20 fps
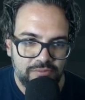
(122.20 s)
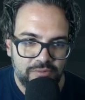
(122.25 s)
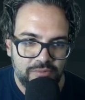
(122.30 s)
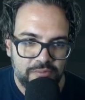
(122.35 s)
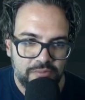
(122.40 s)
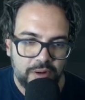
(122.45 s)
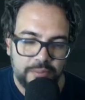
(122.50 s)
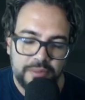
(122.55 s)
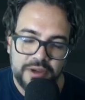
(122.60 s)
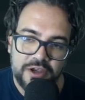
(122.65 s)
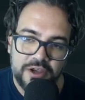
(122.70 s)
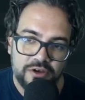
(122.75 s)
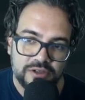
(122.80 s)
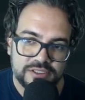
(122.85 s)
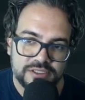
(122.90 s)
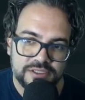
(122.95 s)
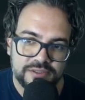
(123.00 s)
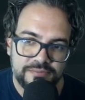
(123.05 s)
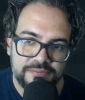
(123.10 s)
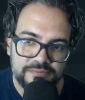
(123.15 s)
Probably
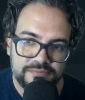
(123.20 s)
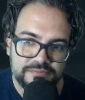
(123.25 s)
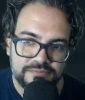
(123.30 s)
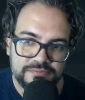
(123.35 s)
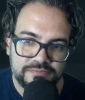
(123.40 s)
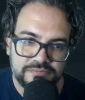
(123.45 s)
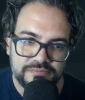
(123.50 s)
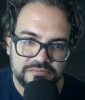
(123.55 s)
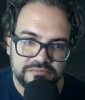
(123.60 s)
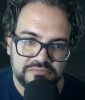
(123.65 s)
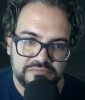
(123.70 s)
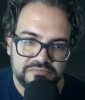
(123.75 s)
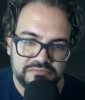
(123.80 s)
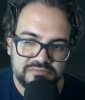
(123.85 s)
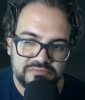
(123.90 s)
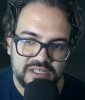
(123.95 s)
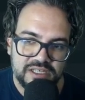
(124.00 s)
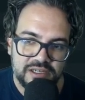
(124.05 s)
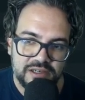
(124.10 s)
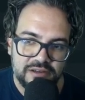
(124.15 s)
not.
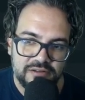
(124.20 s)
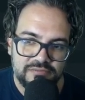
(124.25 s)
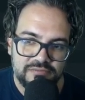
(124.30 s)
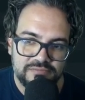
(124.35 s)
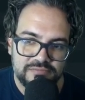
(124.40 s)
Yeah.